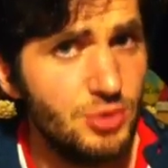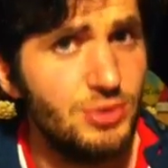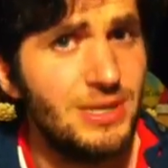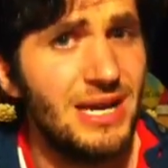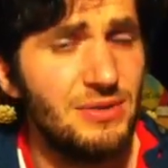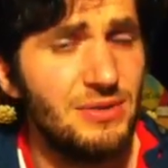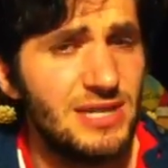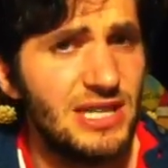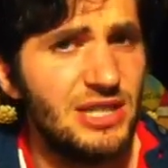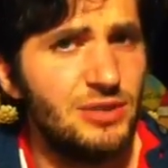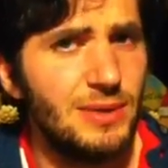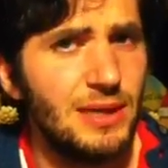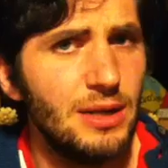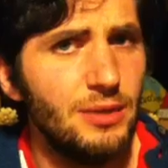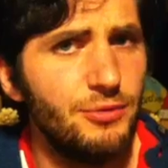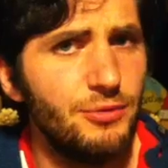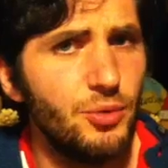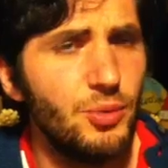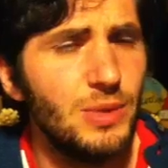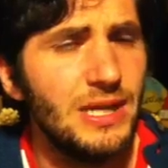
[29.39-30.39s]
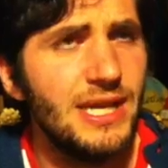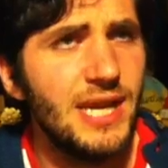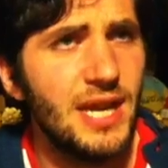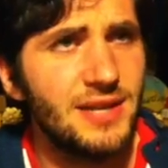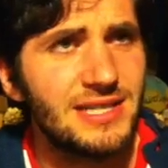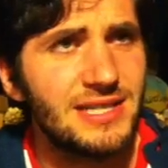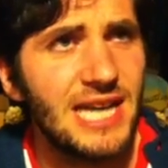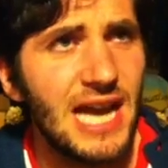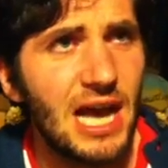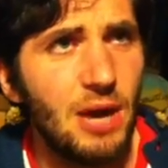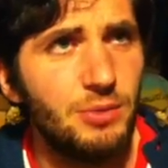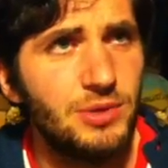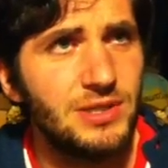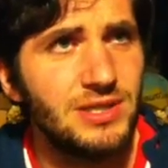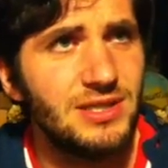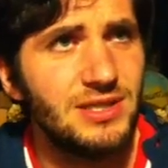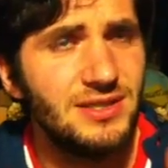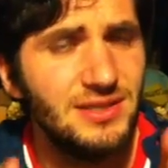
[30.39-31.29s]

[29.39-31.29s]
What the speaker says: 2012 will not count